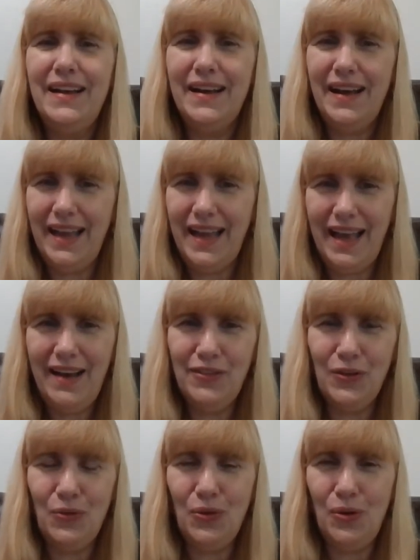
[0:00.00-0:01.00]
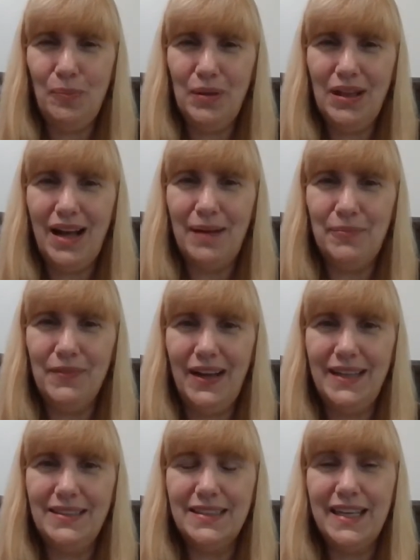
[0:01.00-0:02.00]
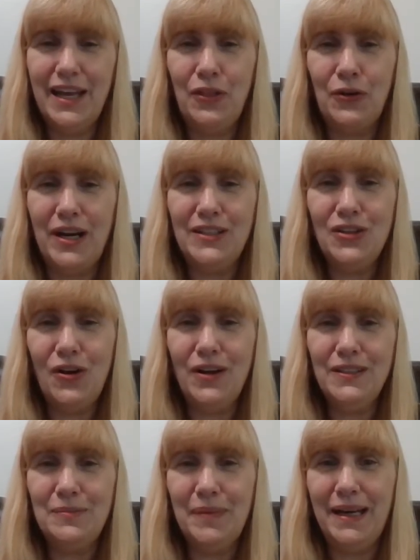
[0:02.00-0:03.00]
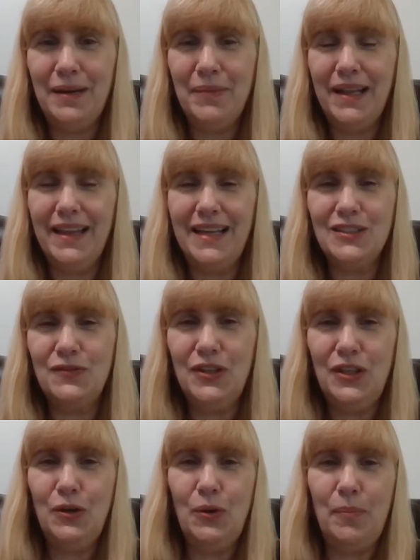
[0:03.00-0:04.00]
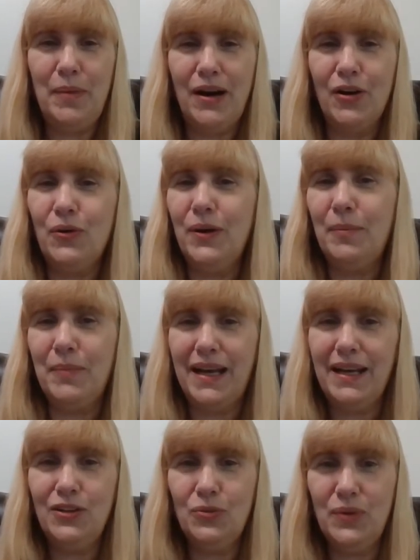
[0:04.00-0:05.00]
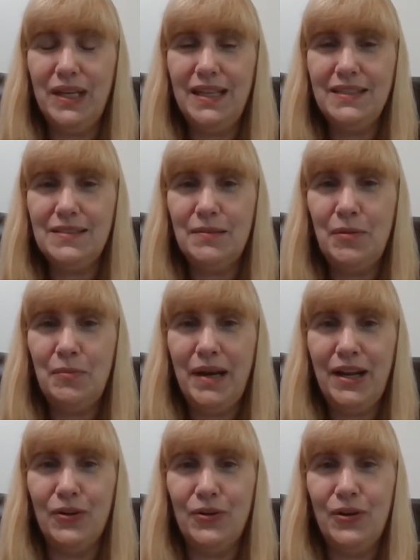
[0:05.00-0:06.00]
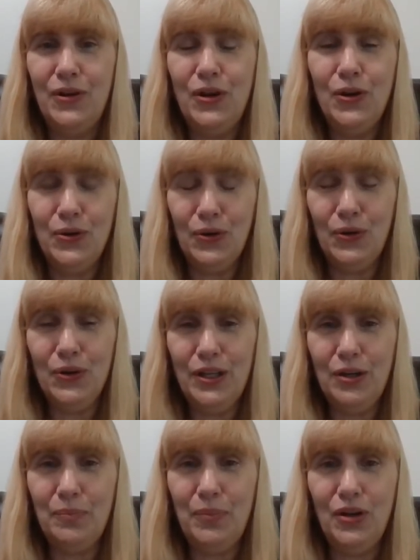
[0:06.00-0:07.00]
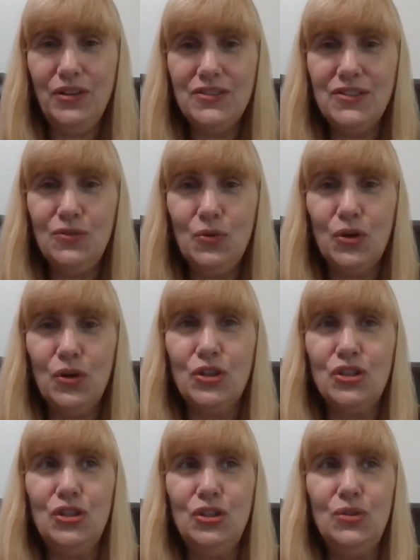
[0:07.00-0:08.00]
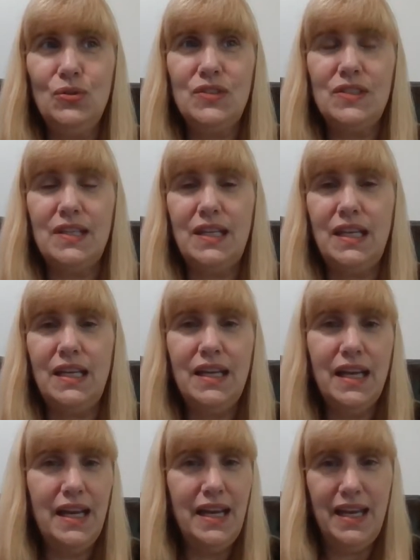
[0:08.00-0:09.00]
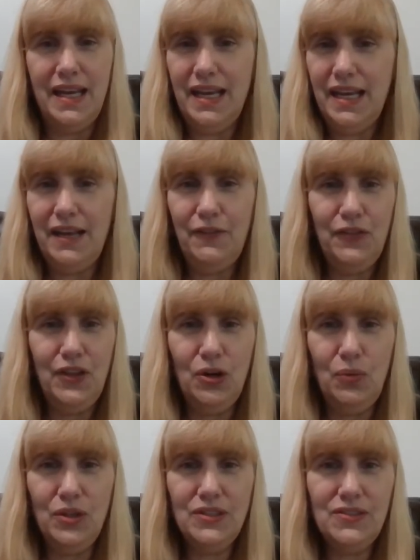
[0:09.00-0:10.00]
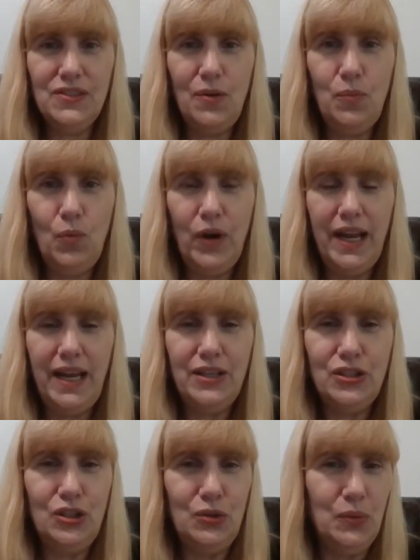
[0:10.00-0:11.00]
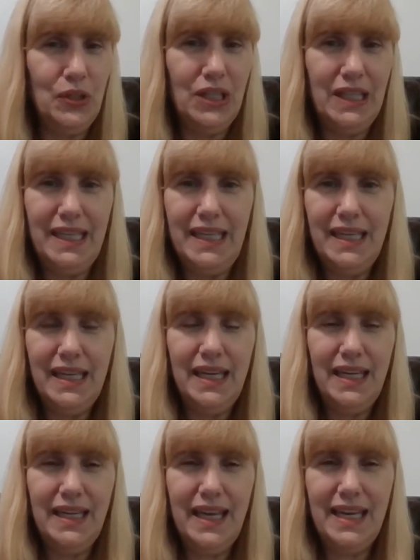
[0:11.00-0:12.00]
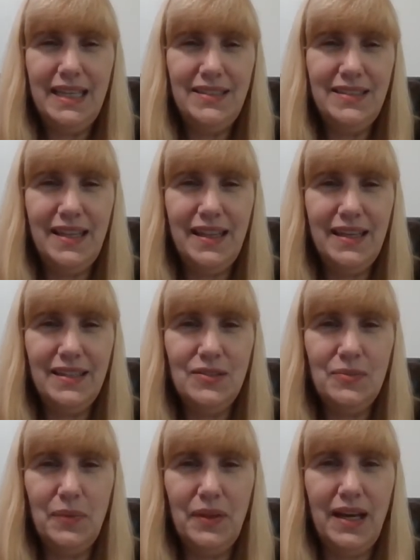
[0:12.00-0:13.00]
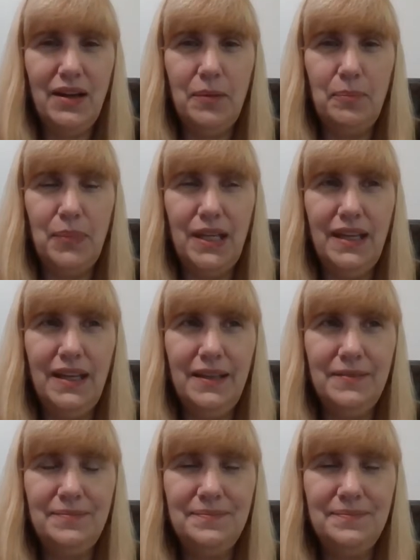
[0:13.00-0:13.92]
I have the whole plot line together. I talked about in my last video about going back and reading some of my earlier books in order to see if there was some way to really get into this without it being